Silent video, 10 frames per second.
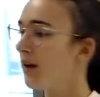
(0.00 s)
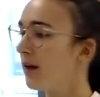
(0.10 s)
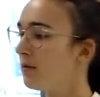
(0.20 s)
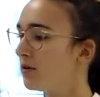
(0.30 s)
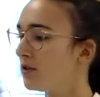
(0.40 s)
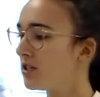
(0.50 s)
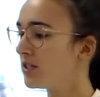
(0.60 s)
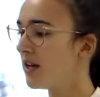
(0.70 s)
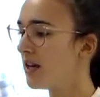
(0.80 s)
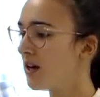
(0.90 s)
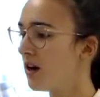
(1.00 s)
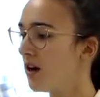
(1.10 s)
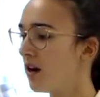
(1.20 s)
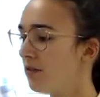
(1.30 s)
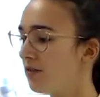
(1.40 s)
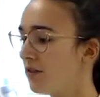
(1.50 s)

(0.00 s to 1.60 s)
I'm going to take off